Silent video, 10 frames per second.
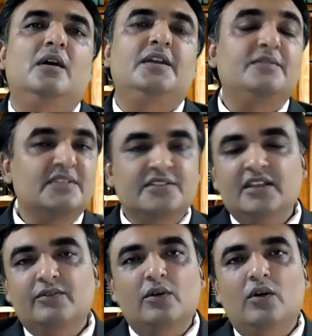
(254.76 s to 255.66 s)

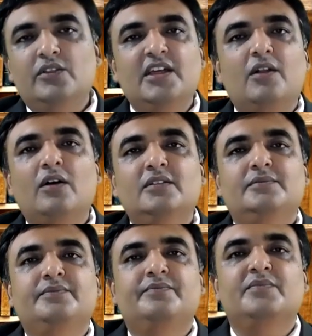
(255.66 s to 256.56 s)
investing on their own,
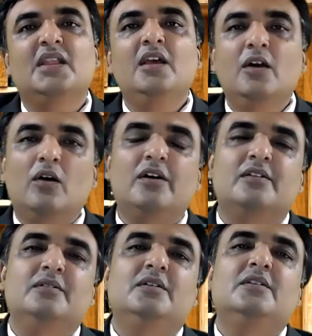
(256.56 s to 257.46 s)

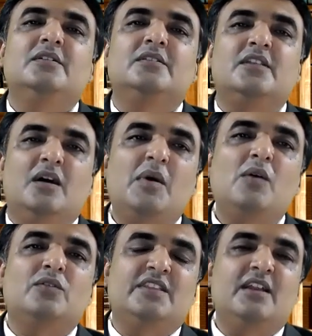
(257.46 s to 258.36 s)
or the
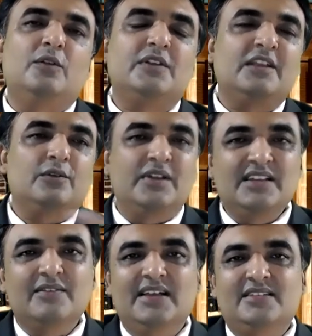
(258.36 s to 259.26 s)
amount they are looking to
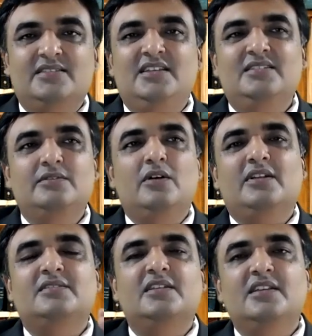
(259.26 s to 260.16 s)
invest is not a
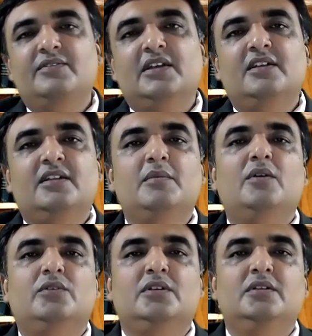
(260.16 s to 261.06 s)
significant amount